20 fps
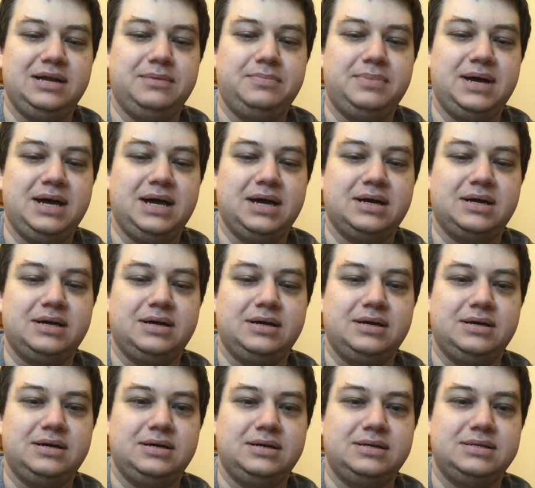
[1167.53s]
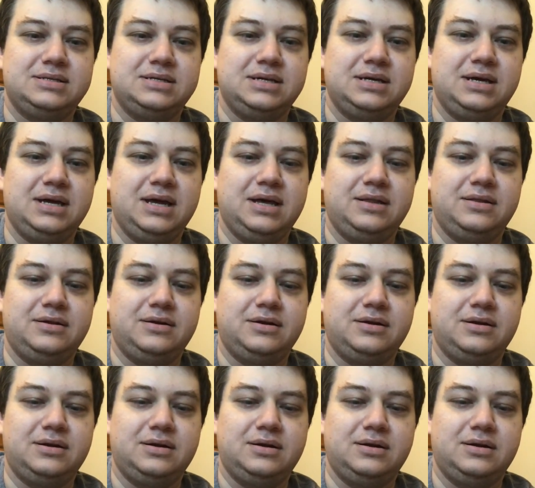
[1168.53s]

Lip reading: it back together